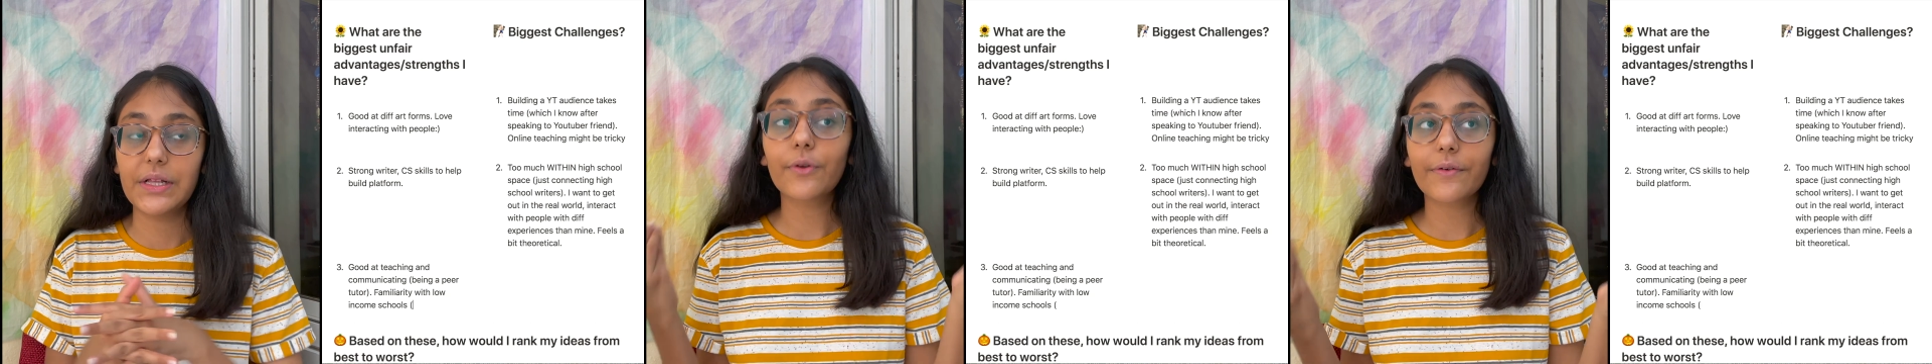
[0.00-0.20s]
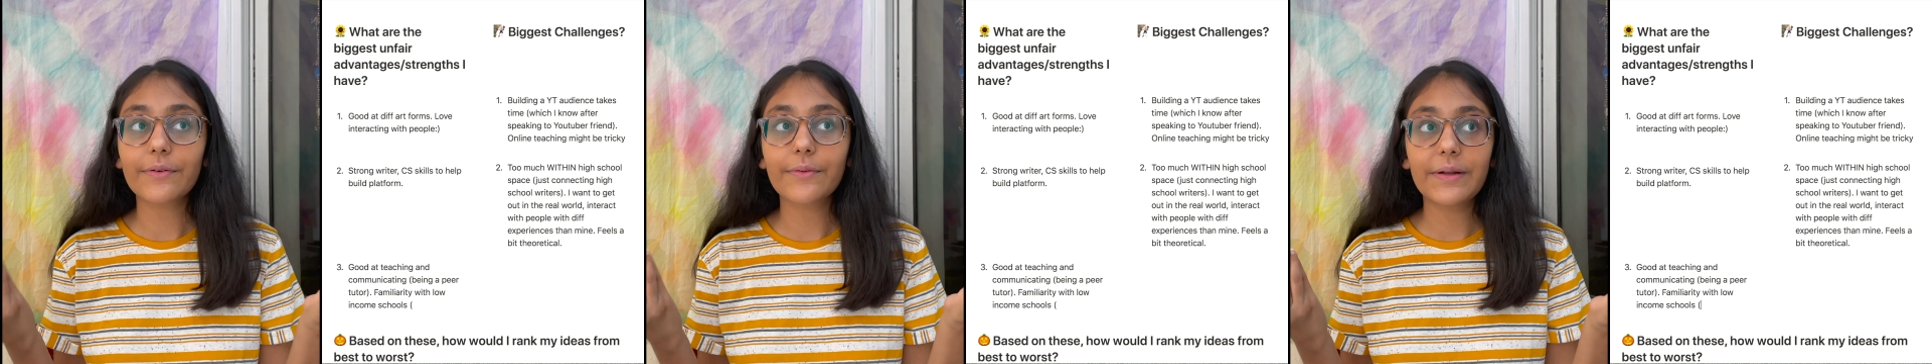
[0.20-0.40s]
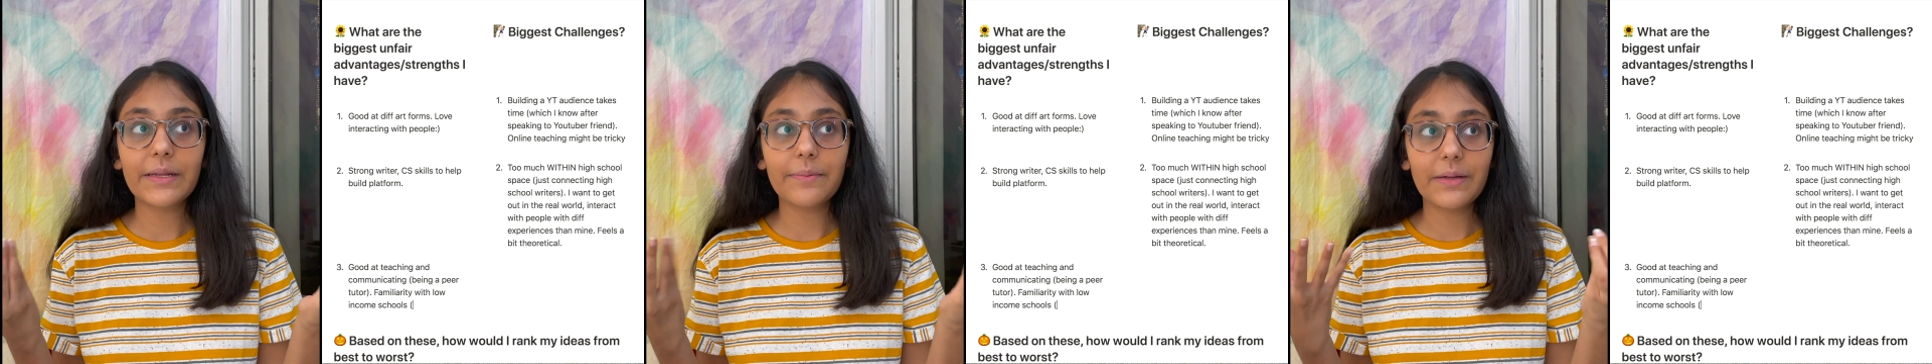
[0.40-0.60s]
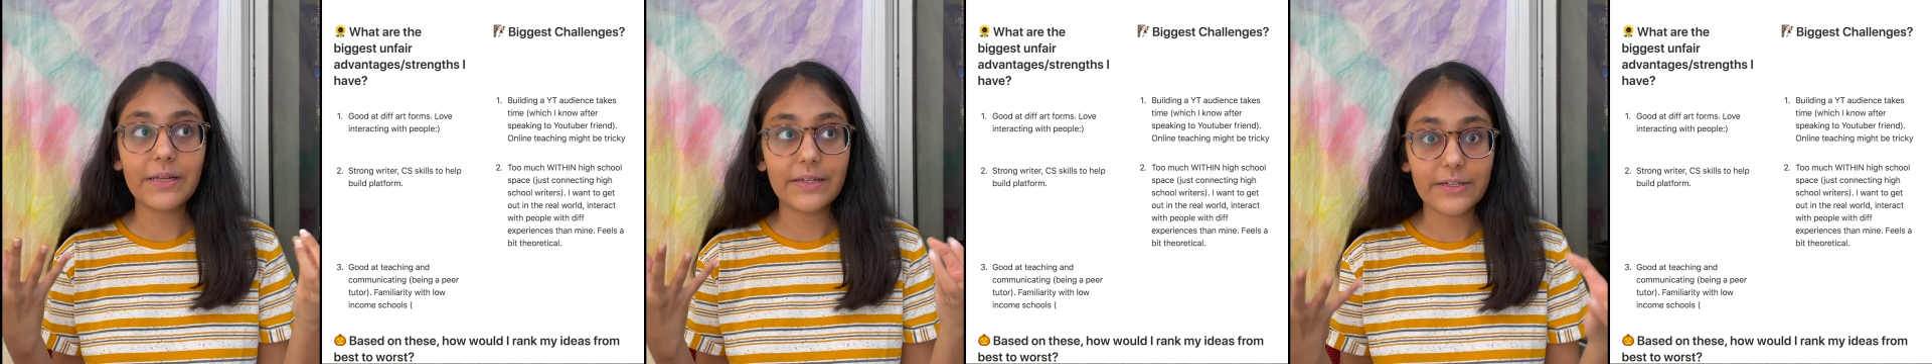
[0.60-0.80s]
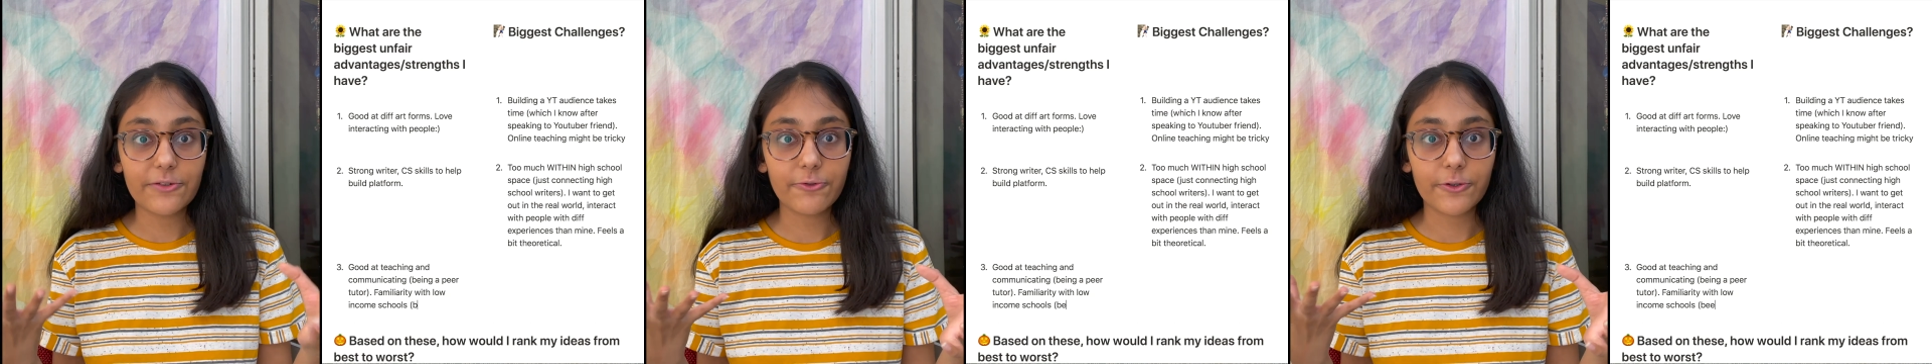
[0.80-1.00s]
not going to be
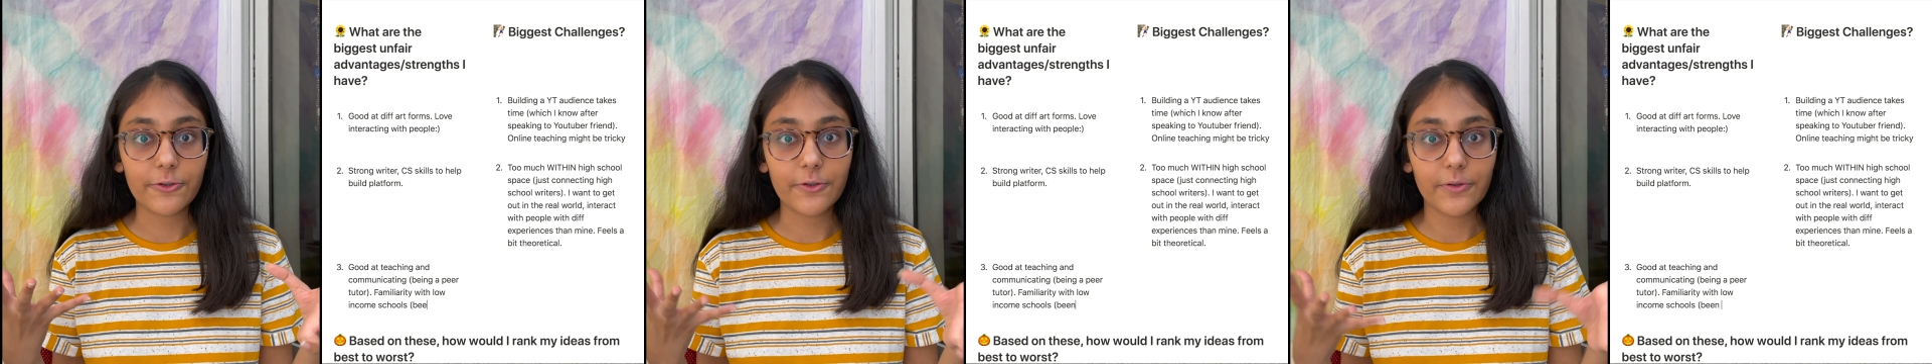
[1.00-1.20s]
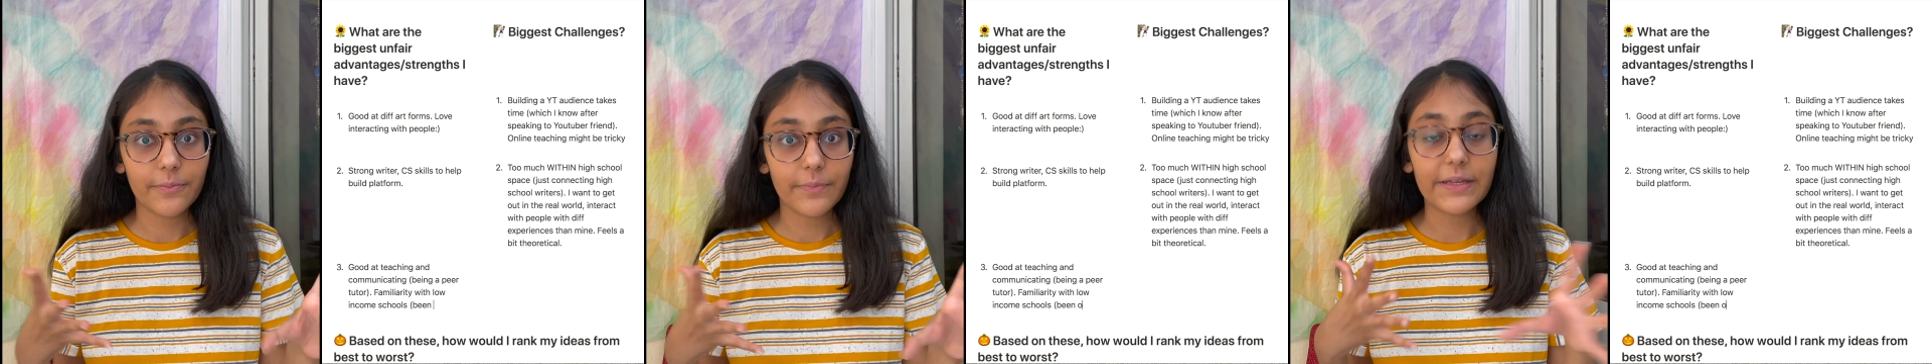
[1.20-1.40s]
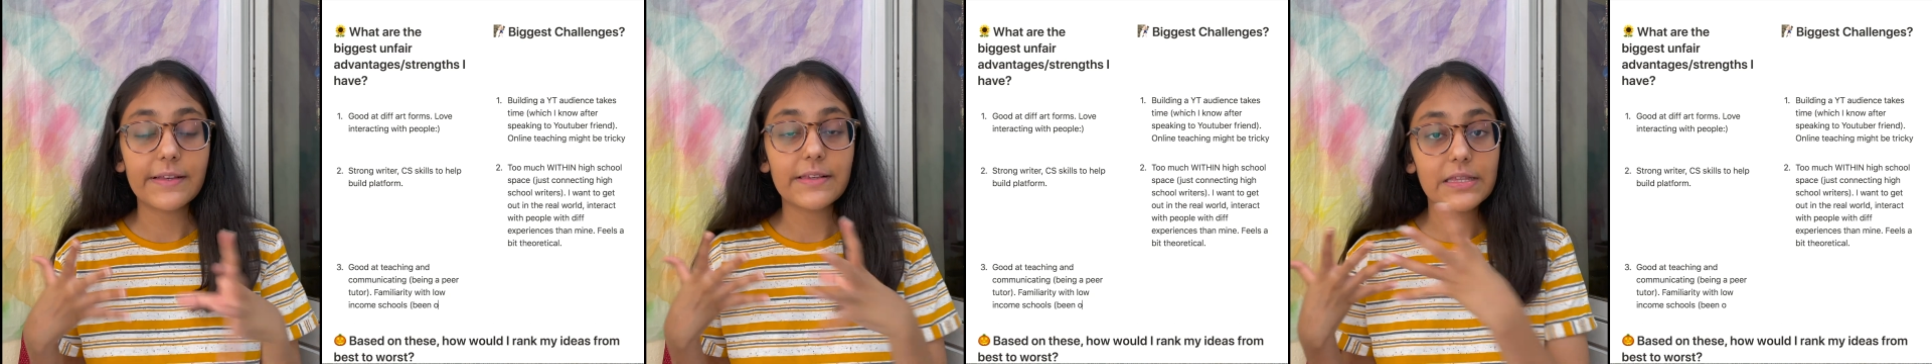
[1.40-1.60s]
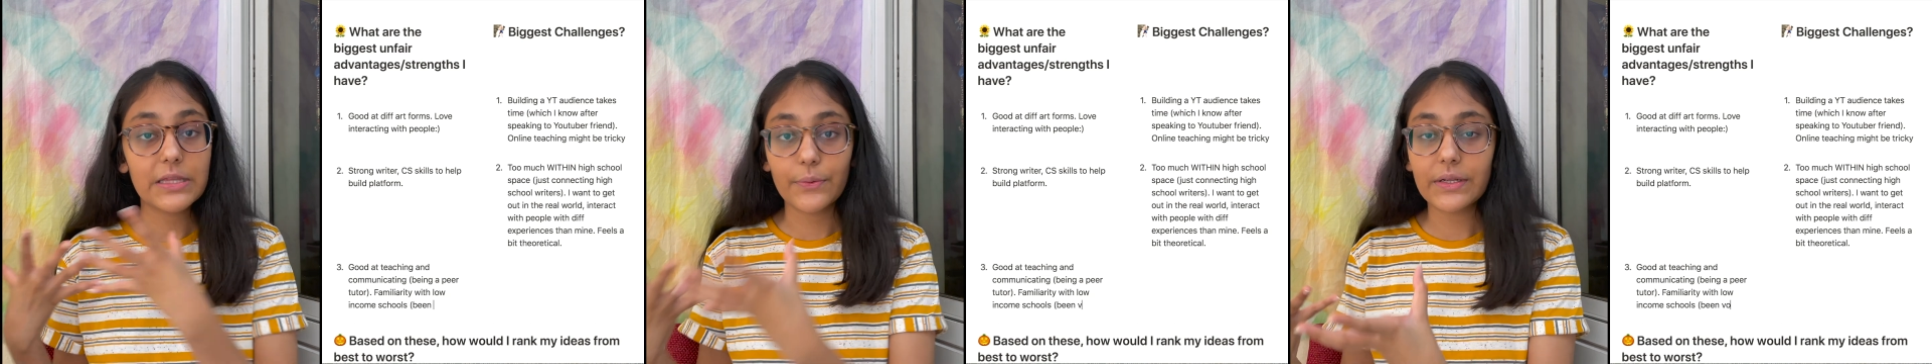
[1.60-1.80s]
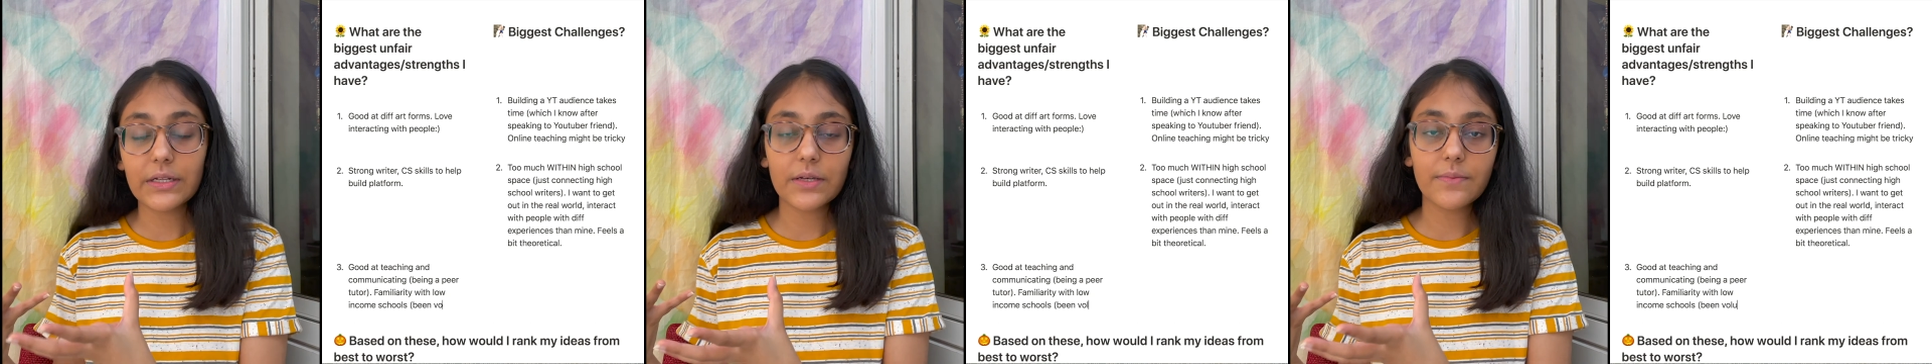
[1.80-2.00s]
digital, because
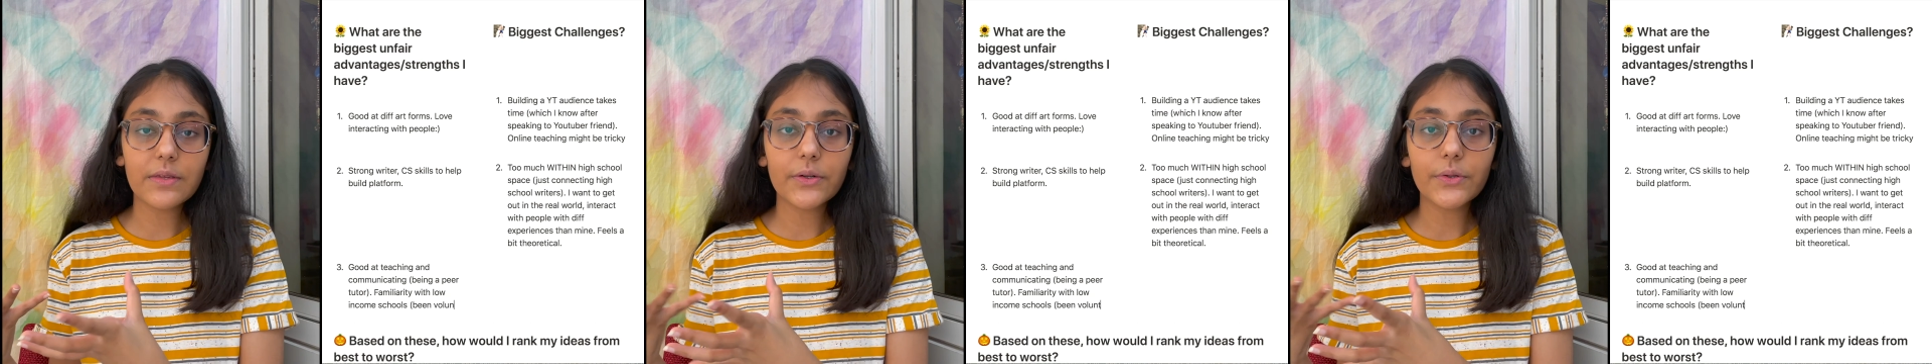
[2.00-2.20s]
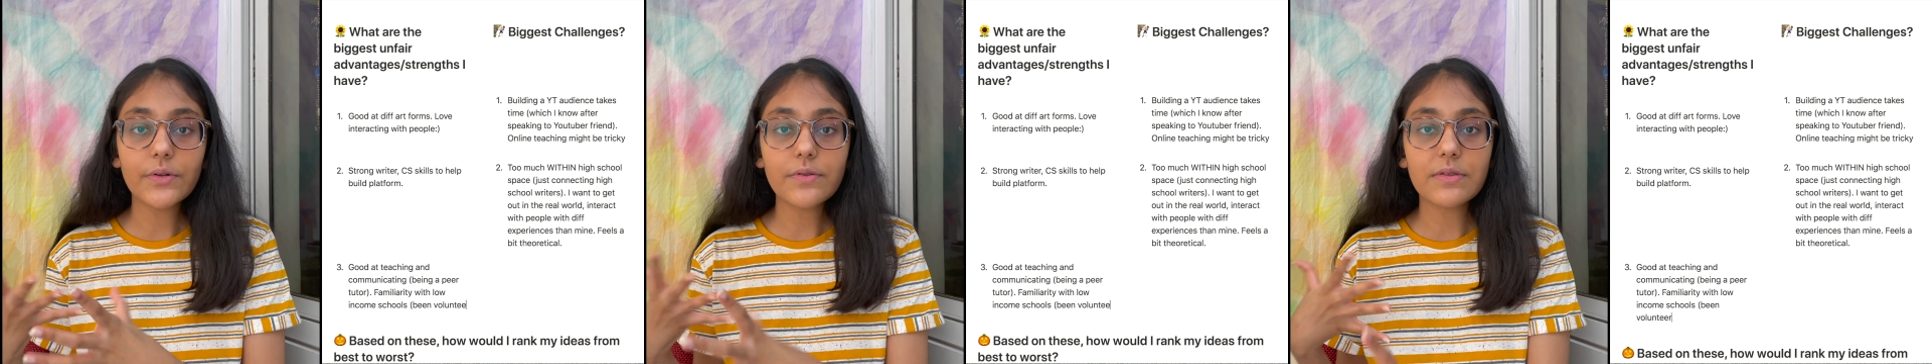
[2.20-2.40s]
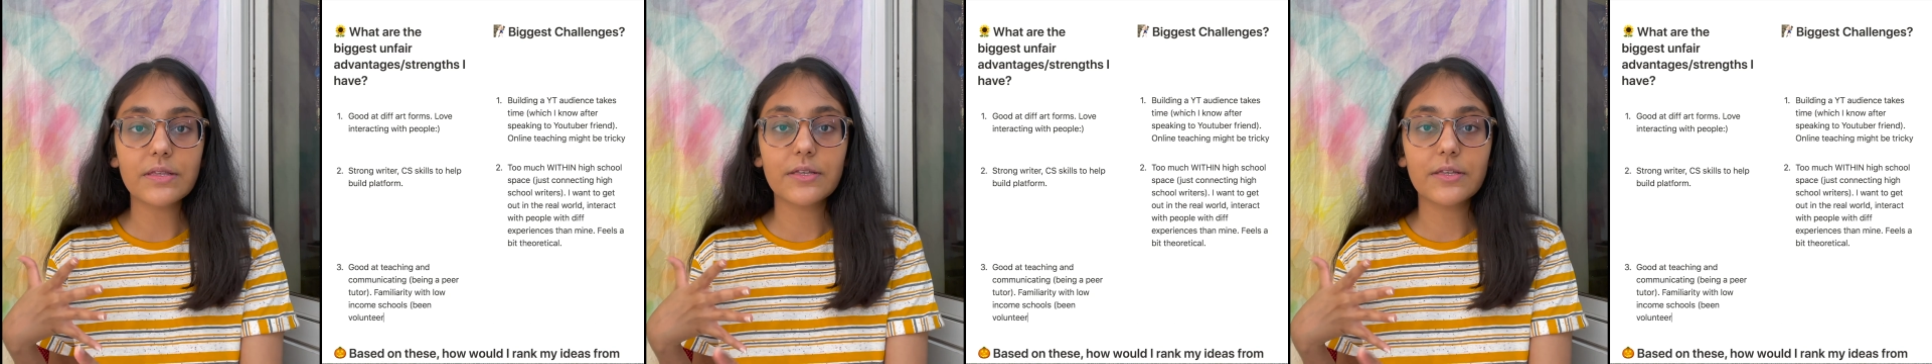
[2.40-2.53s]
low-income schools